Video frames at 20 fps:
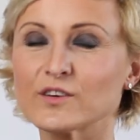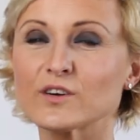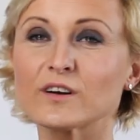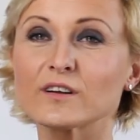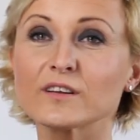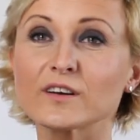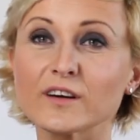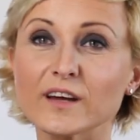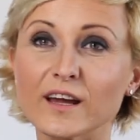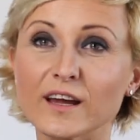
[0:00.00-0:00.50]
you're
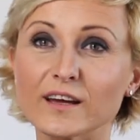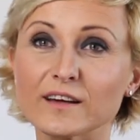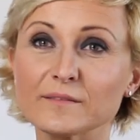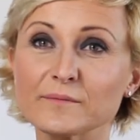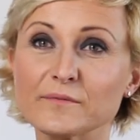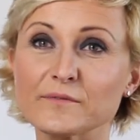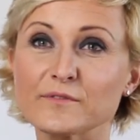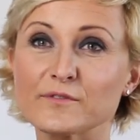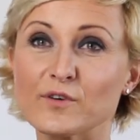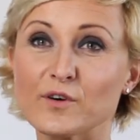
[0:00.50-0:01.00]
looking
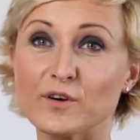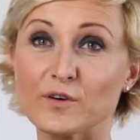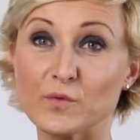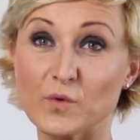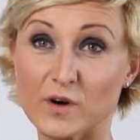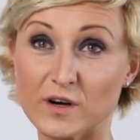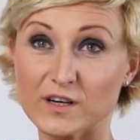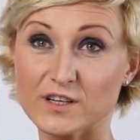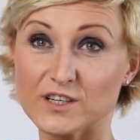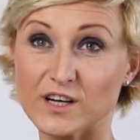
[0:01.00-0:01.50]
for a
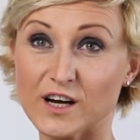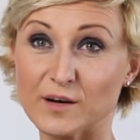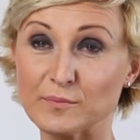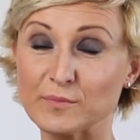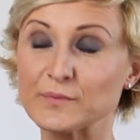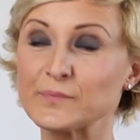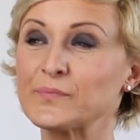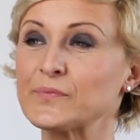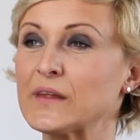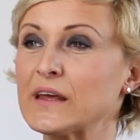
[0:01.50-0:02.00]
workshop
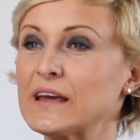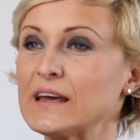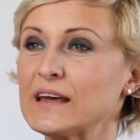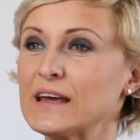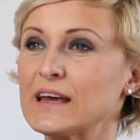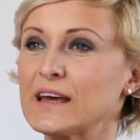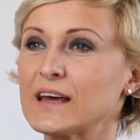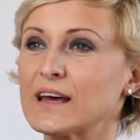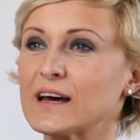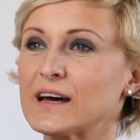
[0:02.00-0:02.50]

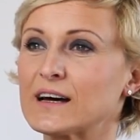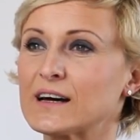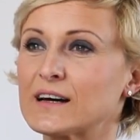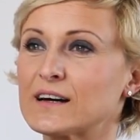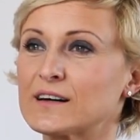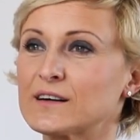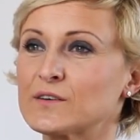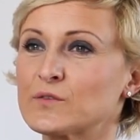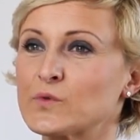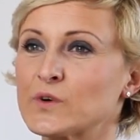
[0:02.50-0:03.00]

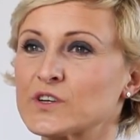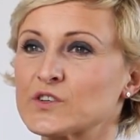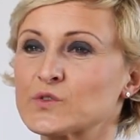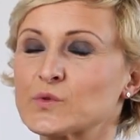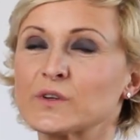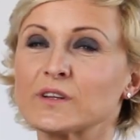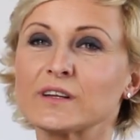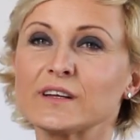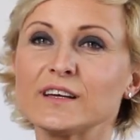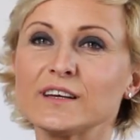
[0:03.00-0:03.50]
which
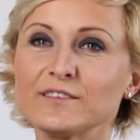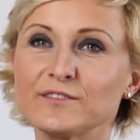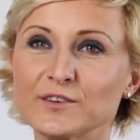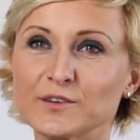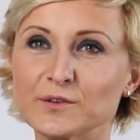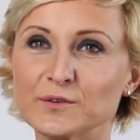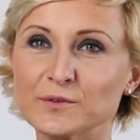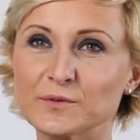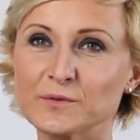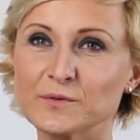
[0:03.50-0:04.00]
will leave
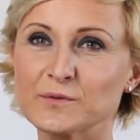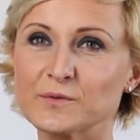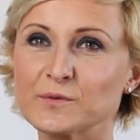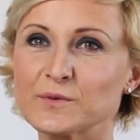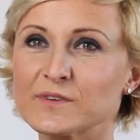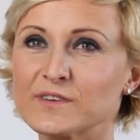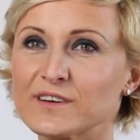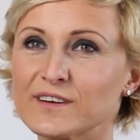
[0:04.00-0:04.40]
you with